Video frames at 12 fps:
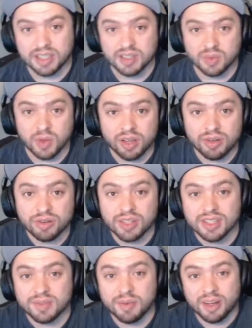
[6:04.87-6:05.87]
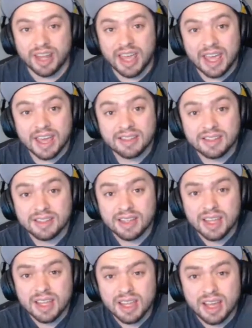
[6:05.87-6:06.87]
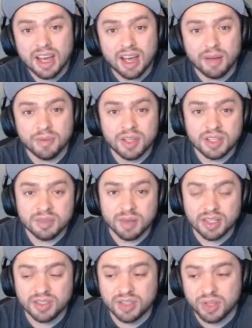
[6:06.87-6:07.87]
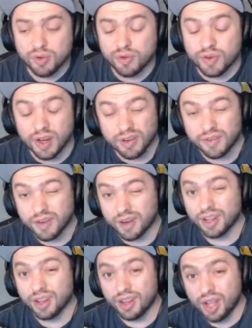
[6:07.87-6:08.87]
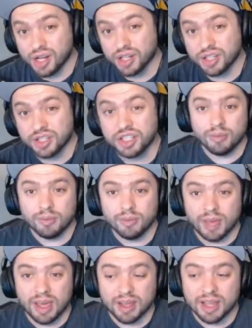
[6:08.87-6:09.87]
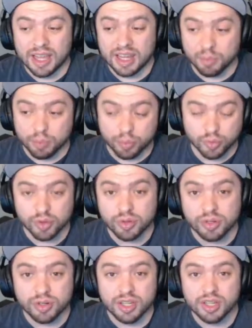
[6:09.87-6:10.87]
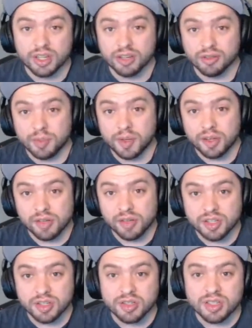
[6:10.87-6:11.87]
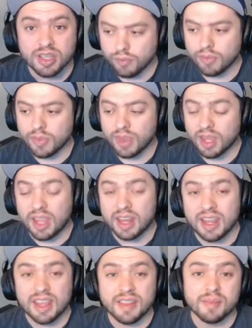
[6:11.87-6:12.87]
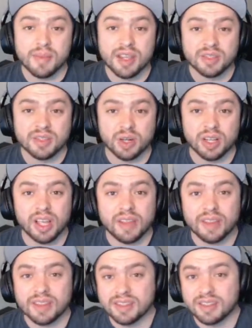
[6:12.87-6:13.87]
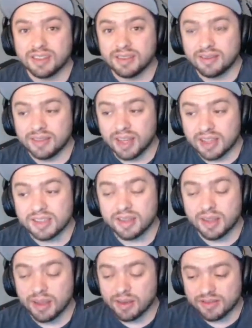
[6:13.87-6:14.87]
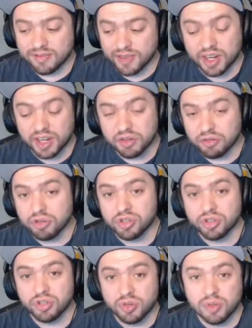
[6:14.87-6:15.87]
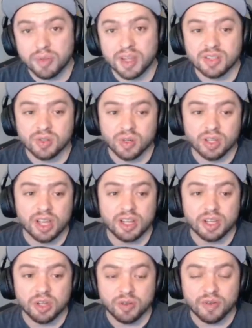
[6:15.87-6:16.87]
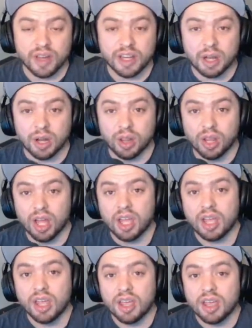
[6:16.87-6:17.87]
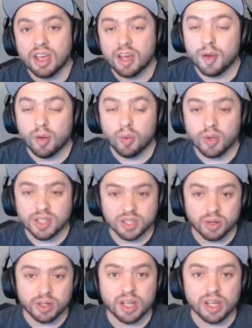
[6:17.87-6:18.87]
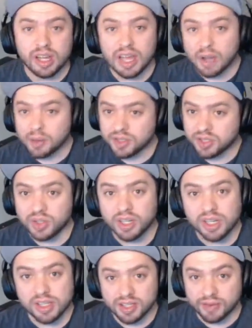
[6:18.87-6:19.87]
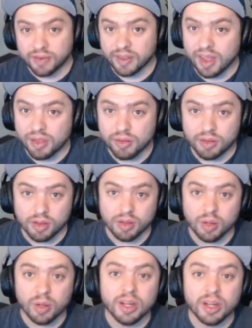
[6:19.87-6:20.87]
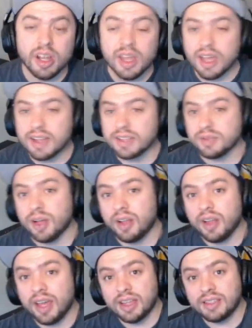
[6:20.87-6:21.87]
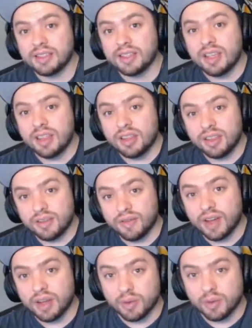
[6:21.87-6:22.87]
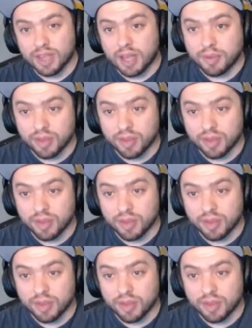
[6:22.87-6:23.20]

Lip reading: as well, who does spawn ads. He spawns 2 very, very large kind of brute corrupted creatures. And in the main storyline, this is very crucial to the main storyline. You do find out a lot about what's going on, how it's going on, and stuff like that through the lore, as well as the fight with Captain